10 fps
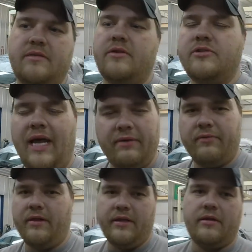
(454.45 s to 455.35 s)
There's not
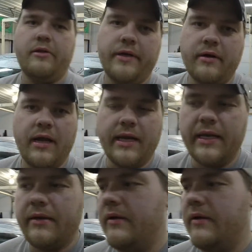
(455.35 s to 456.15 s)
really clear on it.